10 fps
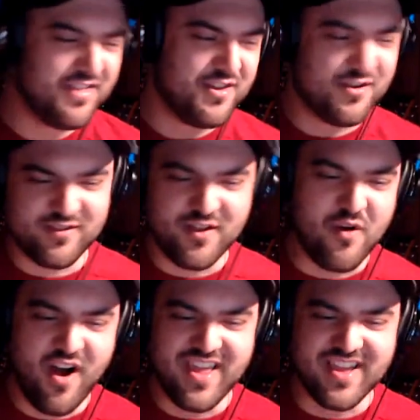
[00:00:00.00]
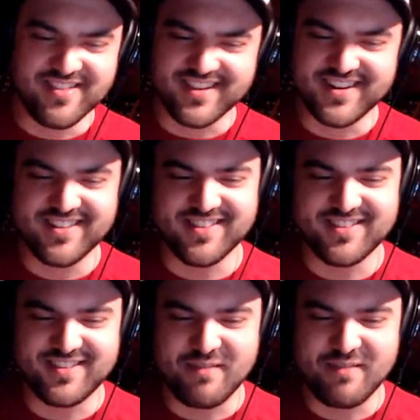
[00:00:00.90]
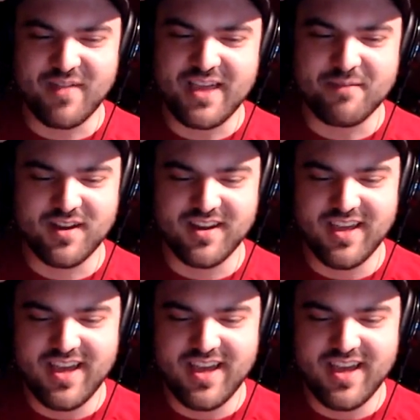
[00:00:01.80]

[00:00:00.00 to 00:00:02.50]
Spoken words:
There's no audience, it doesn't seem like, but